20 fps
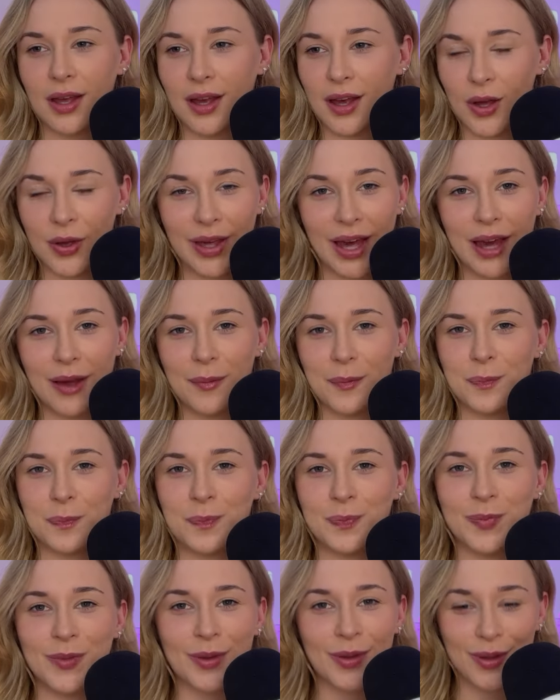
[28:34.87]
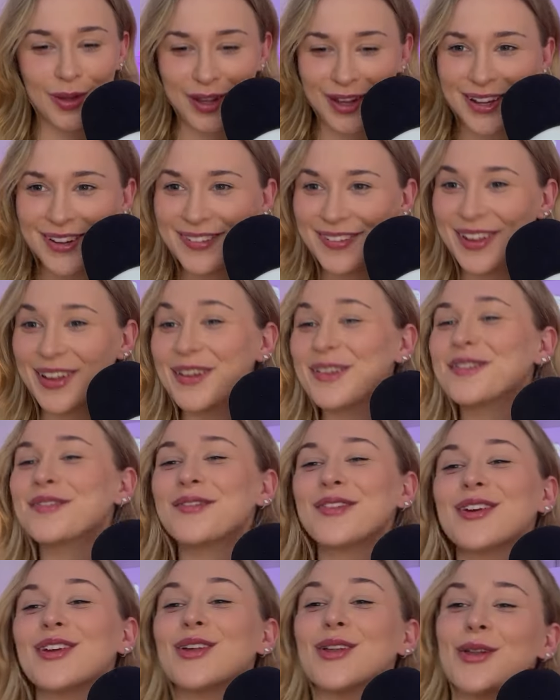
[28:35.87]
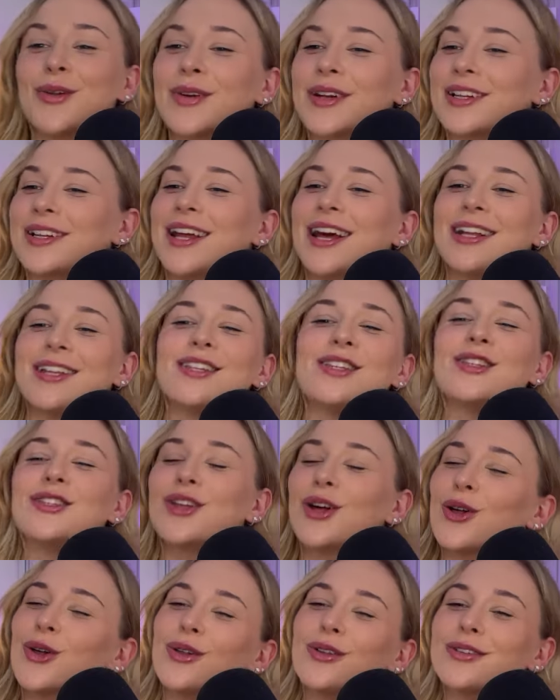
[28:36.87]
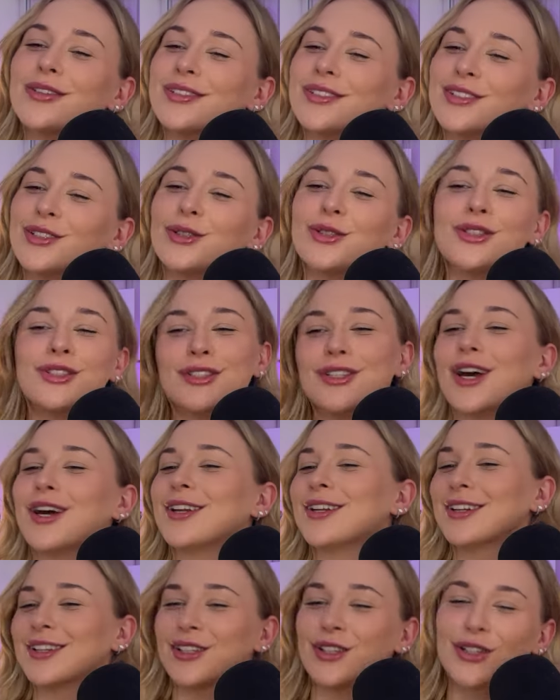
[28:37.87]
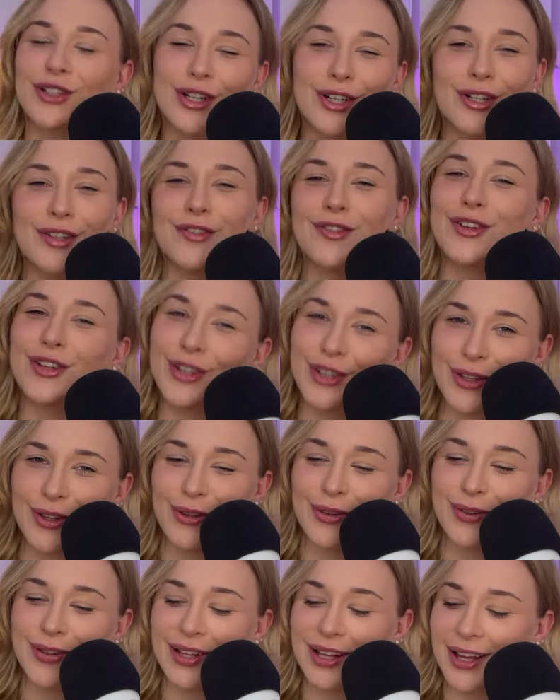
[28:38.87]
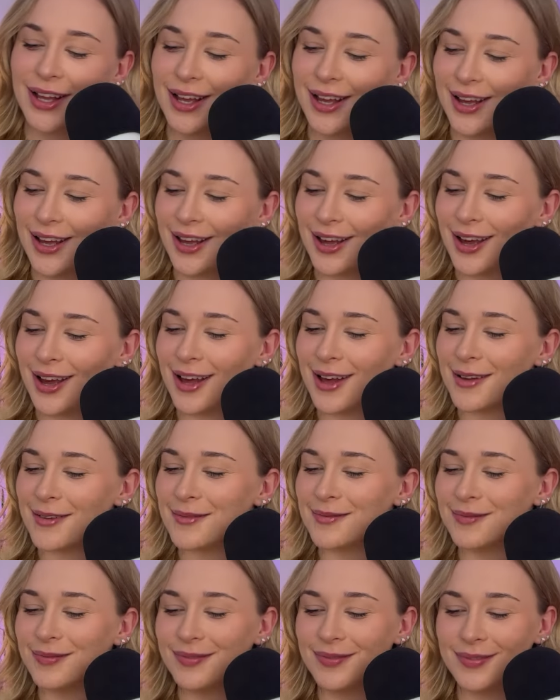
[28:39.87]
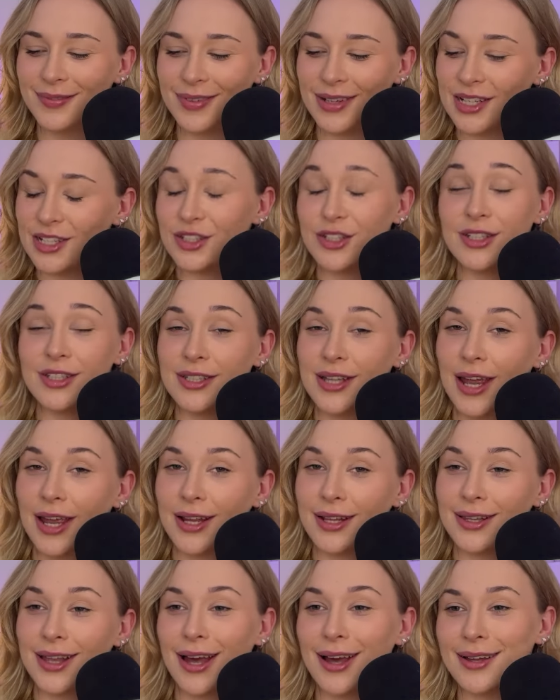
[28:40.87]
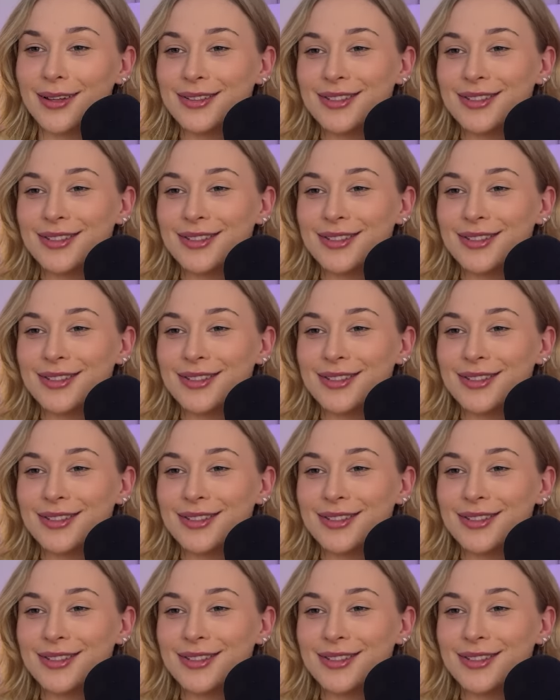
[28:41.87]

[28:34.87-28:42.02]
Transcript: Okay. Good for you. And so you should. Good for you. It's just saying that.